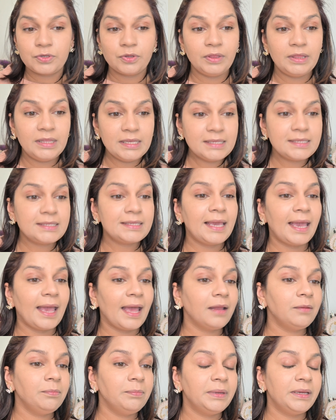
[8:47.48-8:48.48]
this
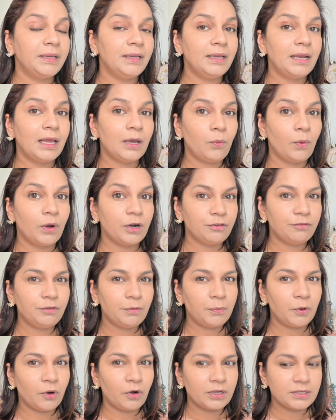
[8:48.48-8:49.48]
can be like one of the
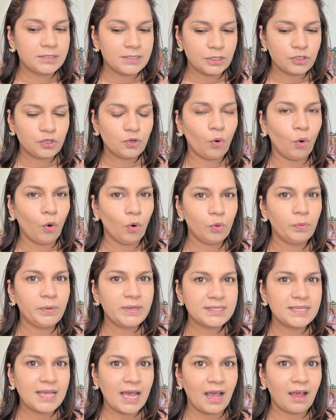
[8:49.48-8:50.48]
products that you
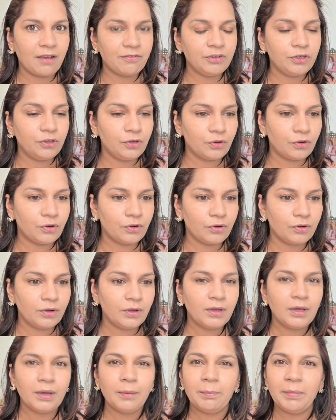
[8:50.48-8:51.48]
always have in your
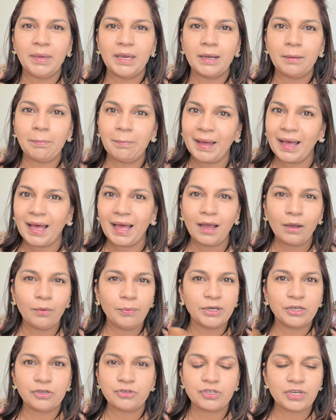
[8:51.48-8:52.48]
makeup bag
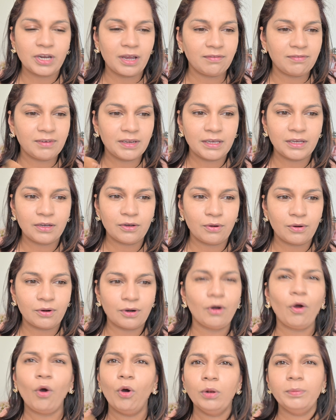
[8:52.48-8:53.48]
when you're traveling,
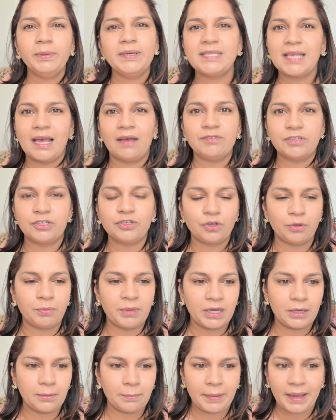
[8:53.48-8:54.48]
or always have it in your
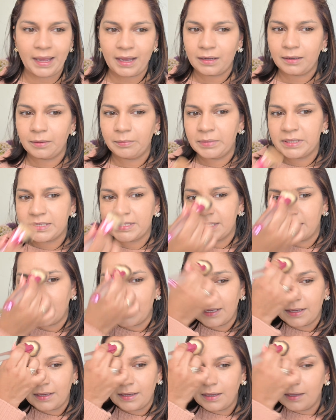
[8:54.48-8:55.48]
makeup bag
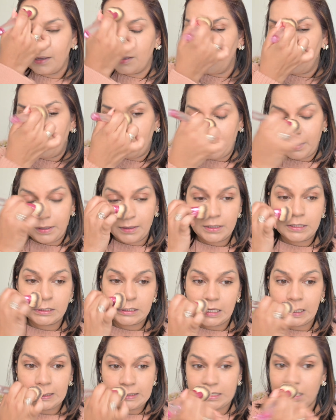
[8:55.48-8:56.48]
basically, because
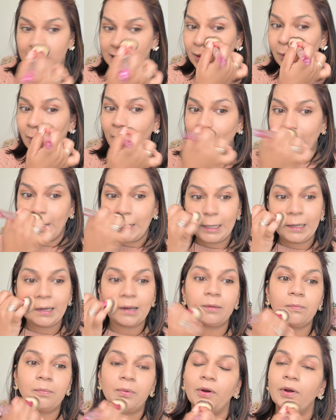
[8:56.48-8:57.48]
it's like a one and
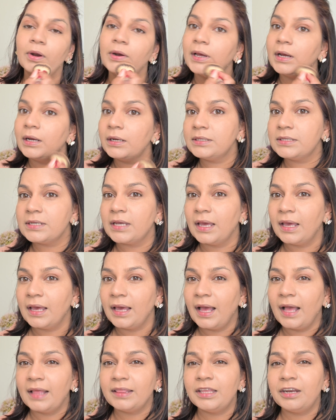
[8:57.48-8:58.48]
done product.
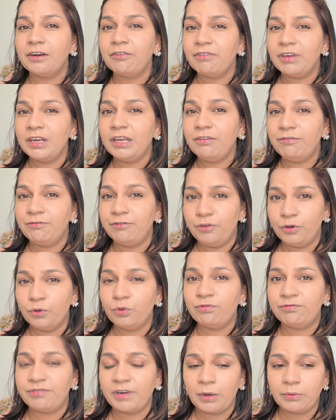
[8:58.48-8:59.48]
And there are very few
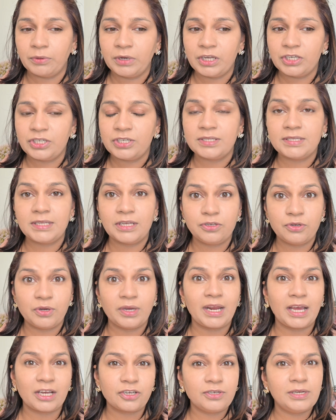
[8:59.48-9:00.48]
foundations that you can
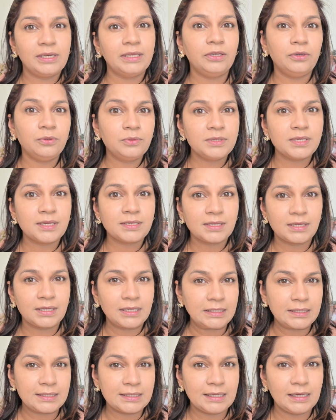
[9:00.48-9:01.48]
actually use as a
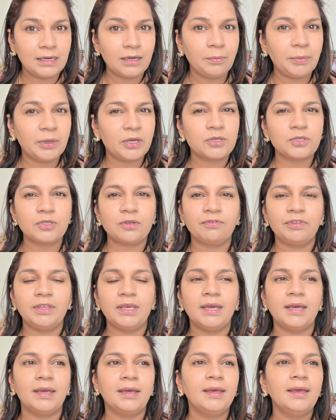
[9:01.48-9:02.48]
concealer because of
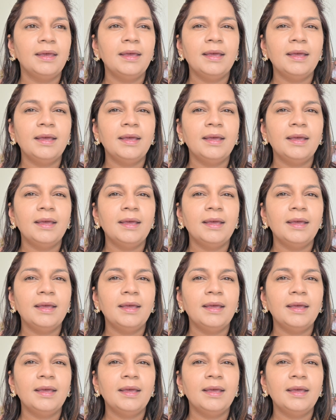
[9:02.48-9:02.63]
their